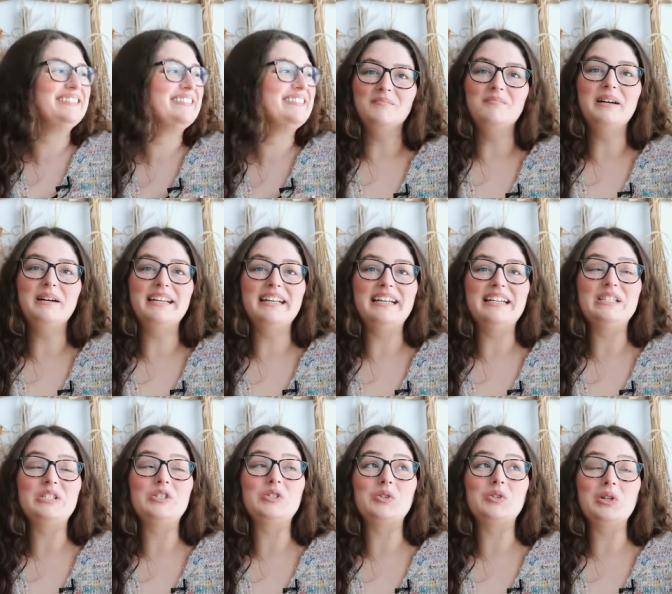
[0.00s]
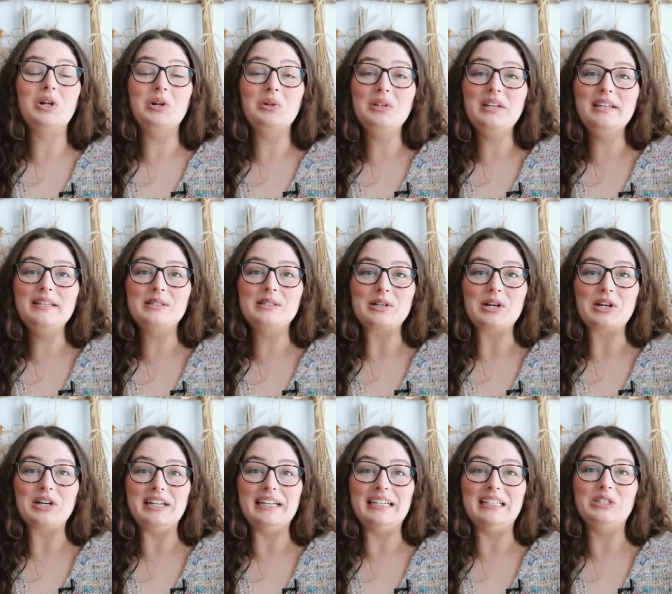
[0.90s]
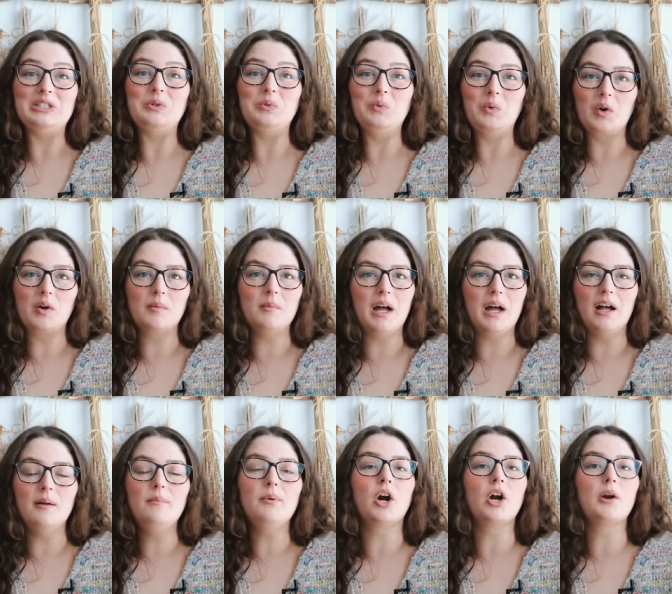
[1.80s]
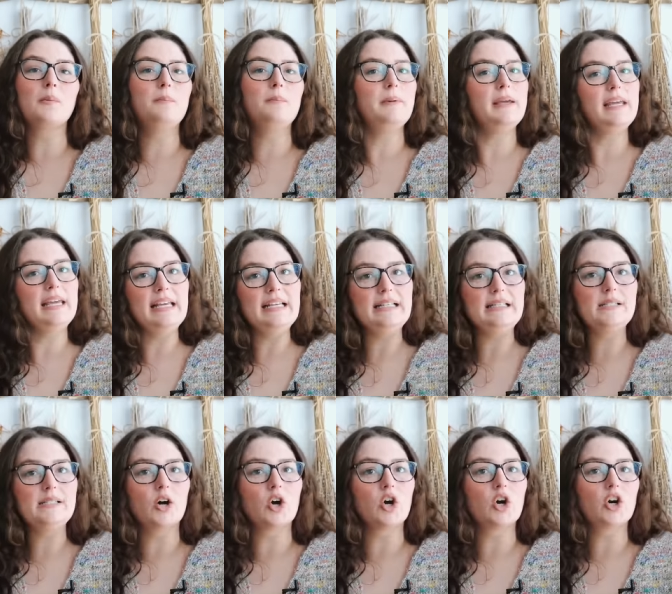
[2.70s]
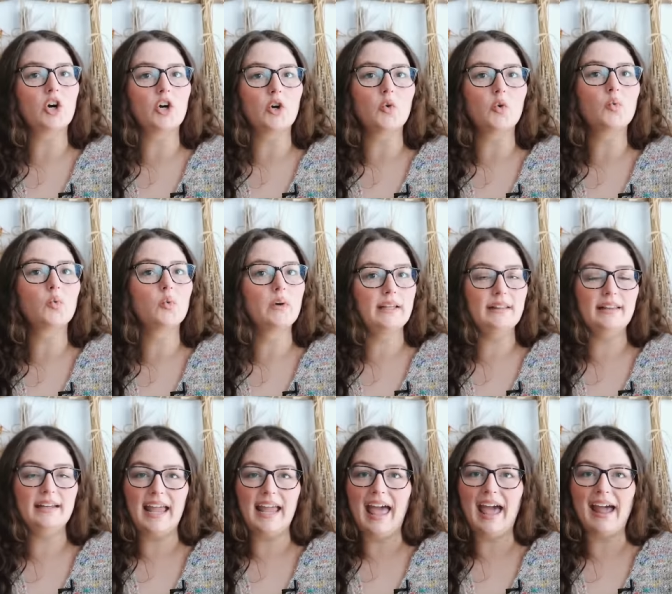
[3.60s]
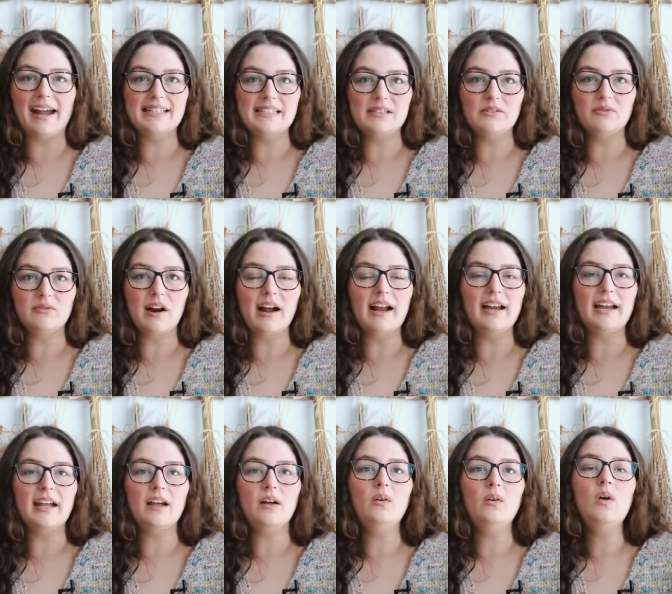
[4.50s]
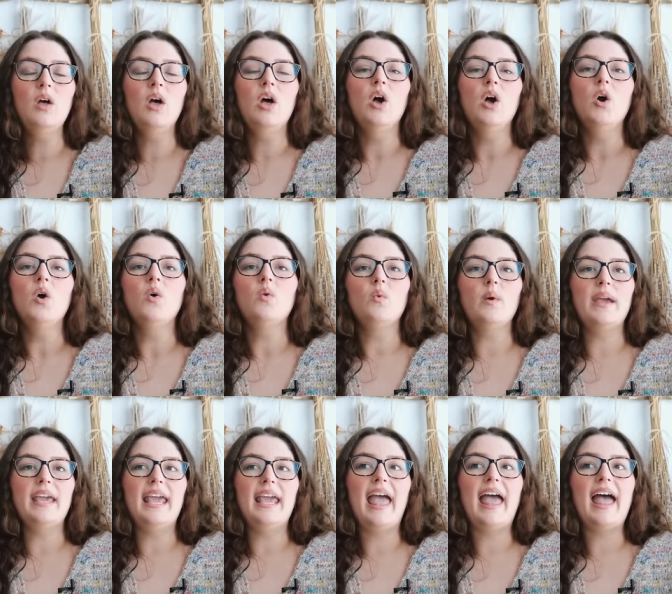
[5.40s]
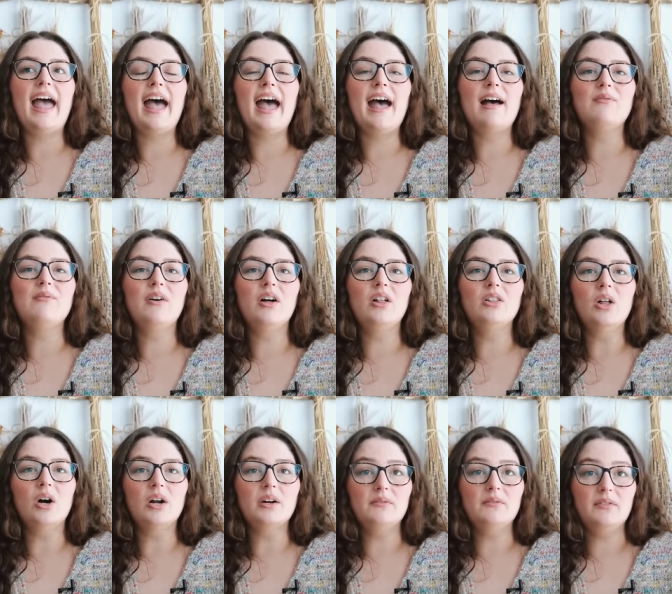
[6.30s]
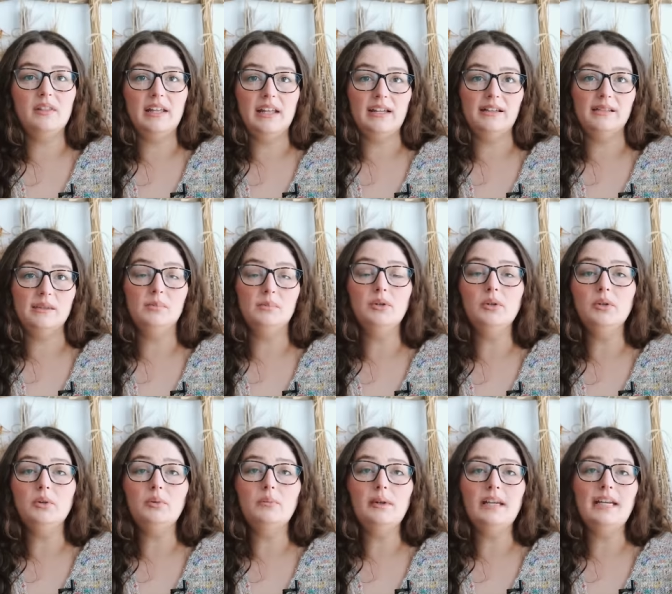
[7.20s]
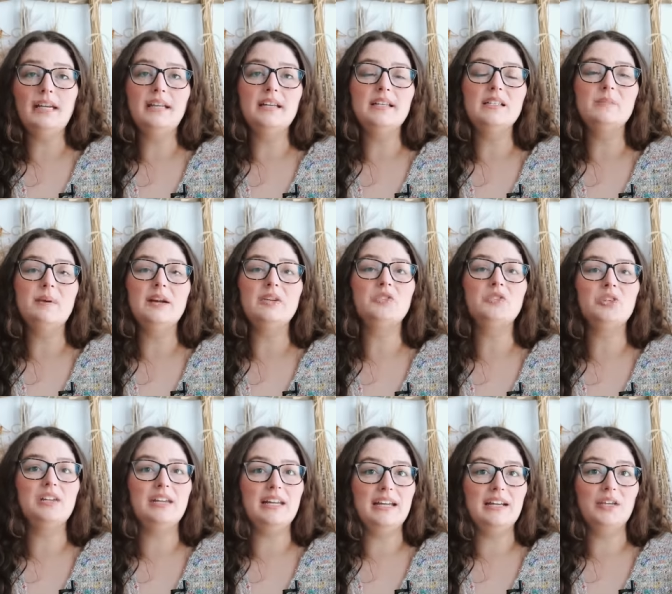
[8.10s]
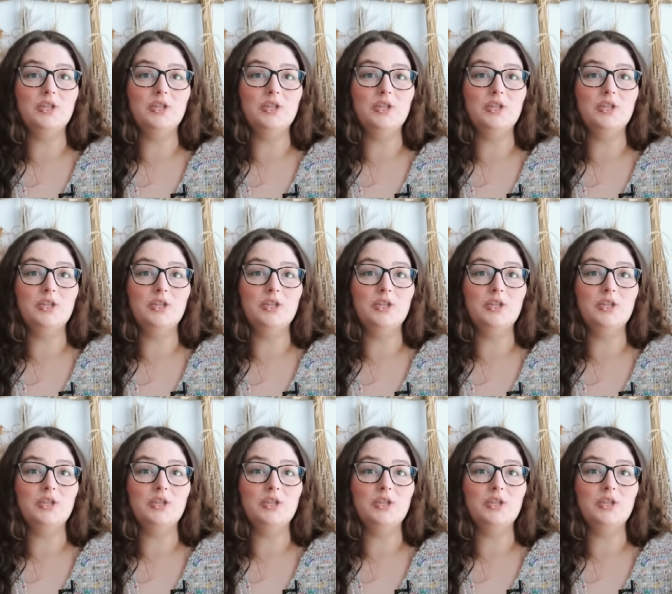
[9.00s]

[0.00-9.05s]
But it is slowly starting to warm up. Our bees are really active right now. We have a lot of things blooming, especially